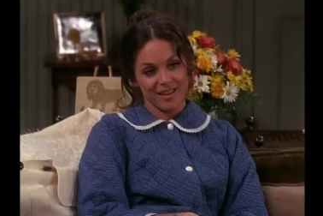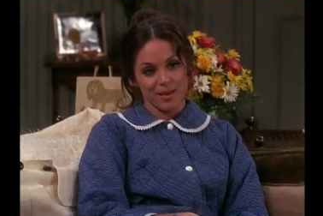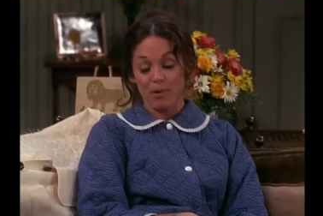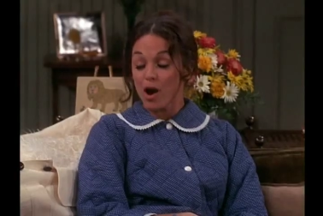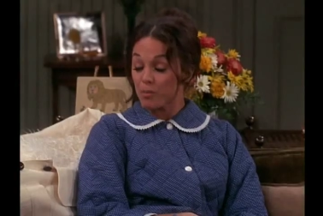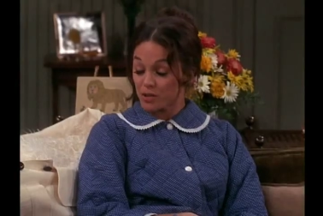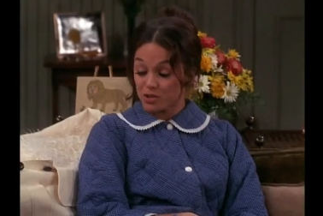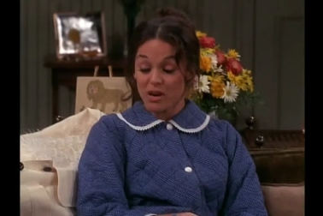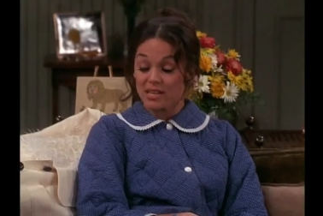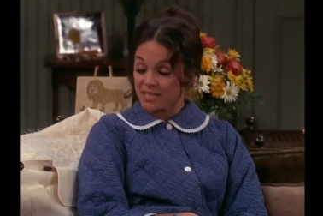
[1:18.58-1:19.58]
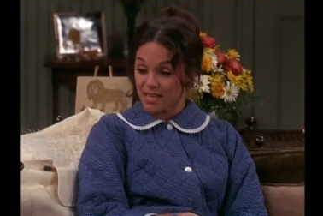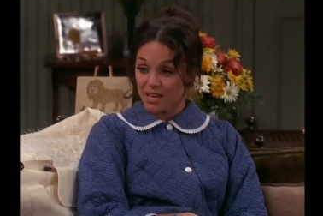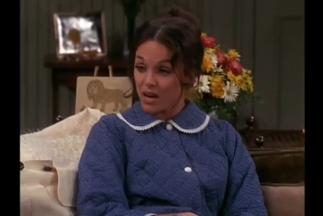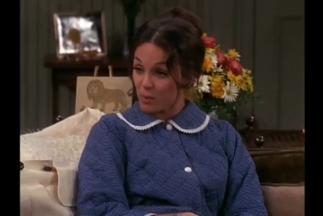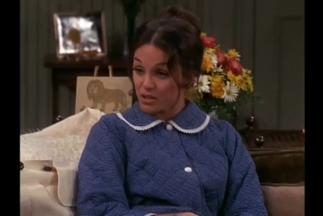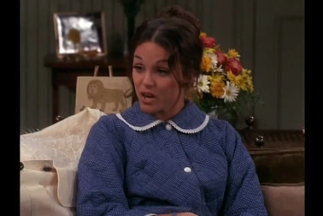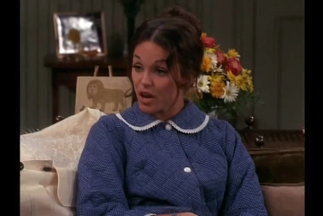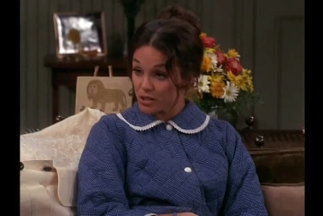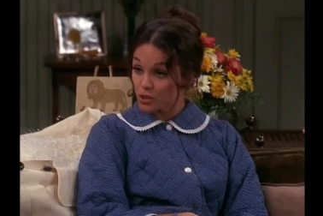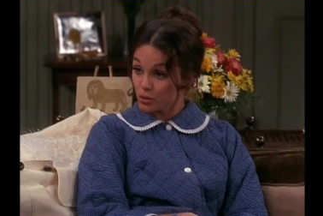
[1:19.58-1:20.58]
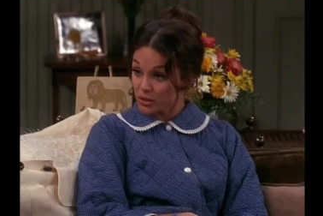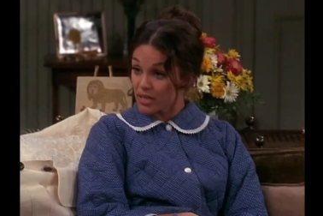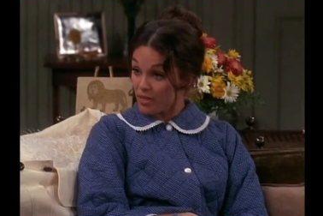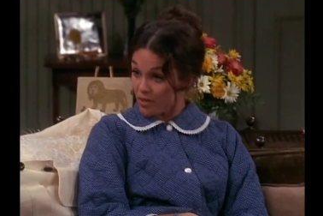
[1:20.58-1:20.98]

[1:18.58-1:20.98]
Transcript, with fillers: Barbra Streisand and I went to high school together.